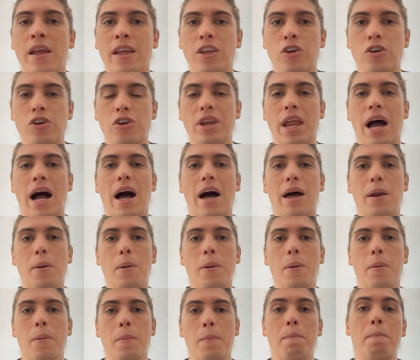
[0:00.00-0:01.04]
You're not
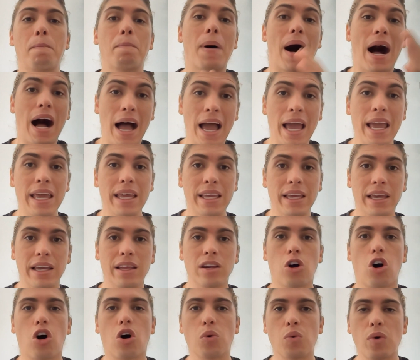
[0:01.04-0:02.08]
buying it
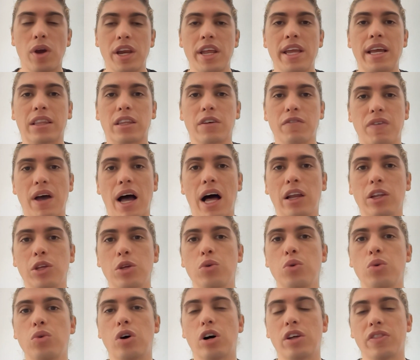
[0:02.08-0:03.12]
already at the
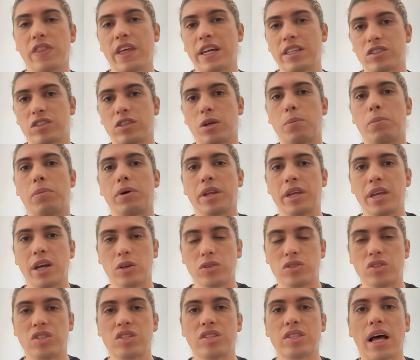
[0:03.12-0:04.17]
value that somebody
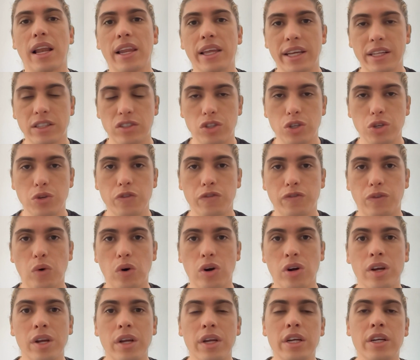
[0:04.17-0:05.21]
else is selling it to you
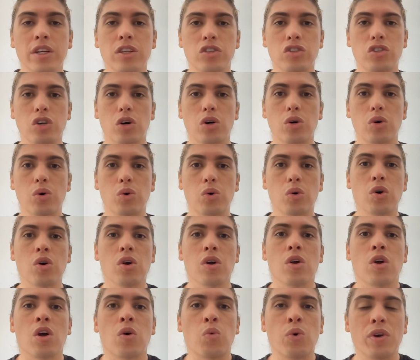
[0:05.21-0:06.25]
for. So
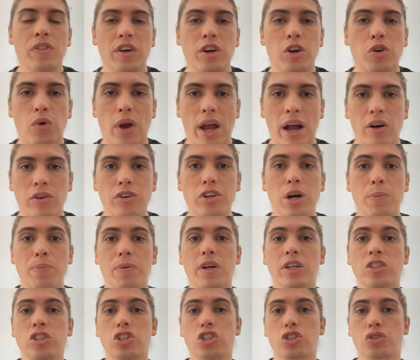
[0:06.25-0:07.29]
with a ground up
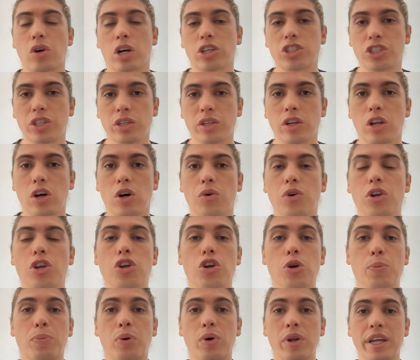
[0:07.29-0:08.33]
construction loan,
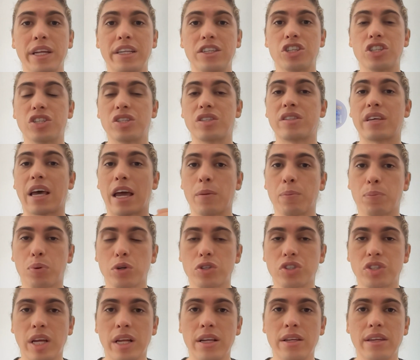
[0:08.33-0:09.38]
you're putting just
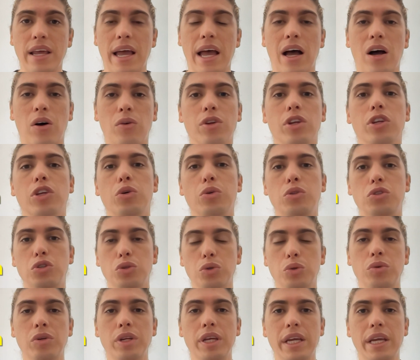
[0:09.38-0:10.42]
10% down. You
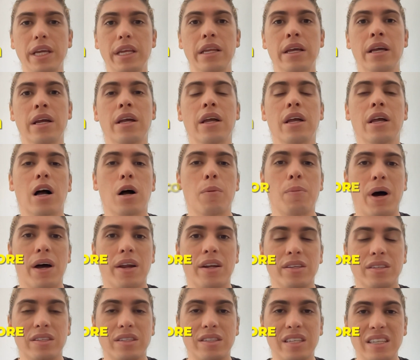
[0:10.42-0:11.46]
do need about
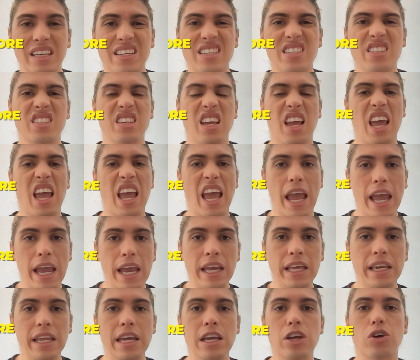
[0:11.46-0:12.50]
a
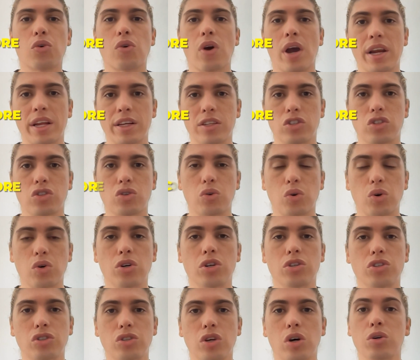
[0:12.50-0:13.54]
680 credit
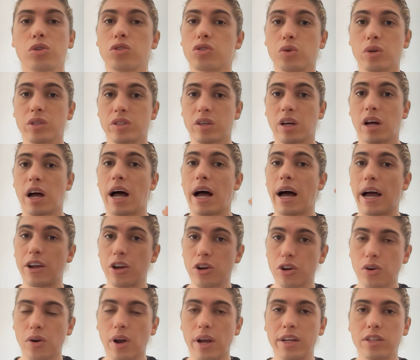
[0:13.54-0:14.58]
score or so it's a
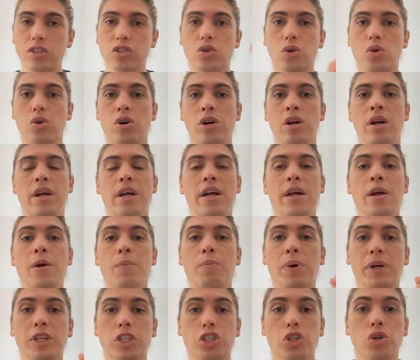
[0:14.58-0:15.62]
higher credit score,
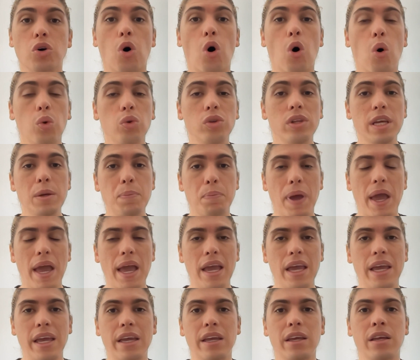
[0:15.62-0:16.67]
but you're only
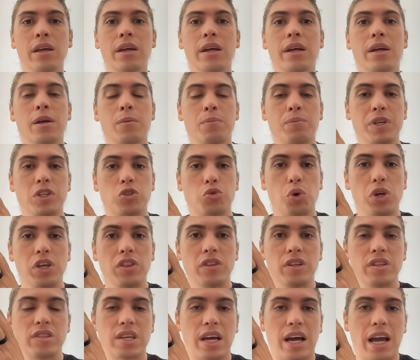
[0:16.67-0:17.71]
paying between
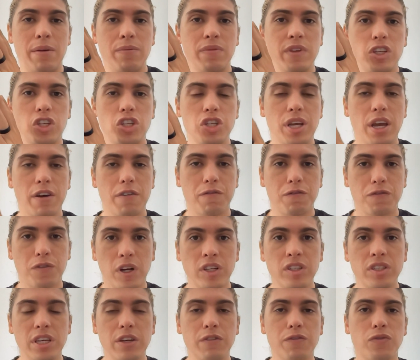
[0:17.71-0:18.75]
the time that you get
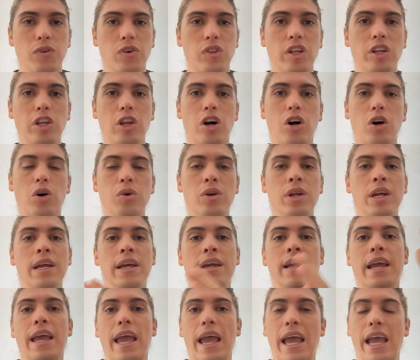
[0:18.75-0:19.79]
funding for the loan
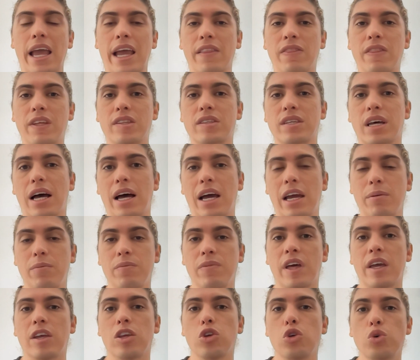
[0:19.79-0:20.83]
and the time
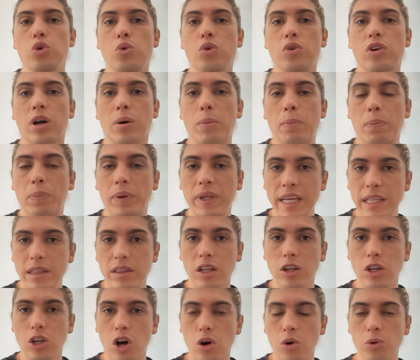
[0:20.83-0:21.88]
that you complete
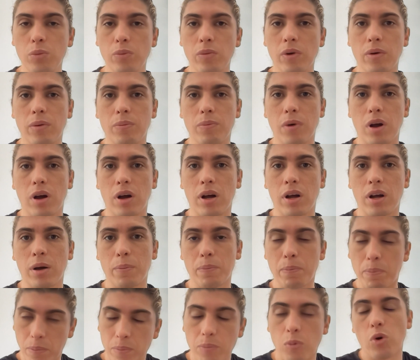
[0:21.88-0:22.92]
the loan,
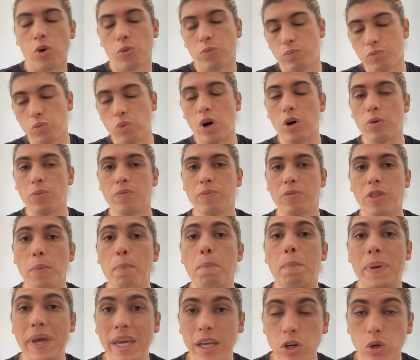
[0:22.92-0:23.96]

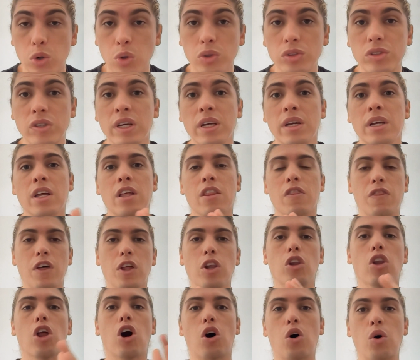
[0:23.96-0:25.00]
the build. The
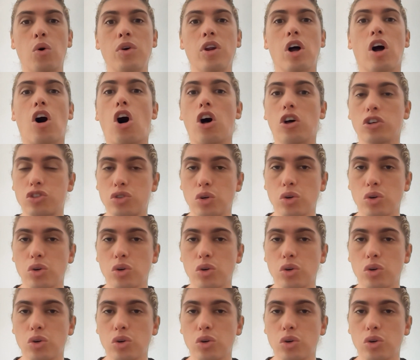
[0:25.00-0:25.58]
loan also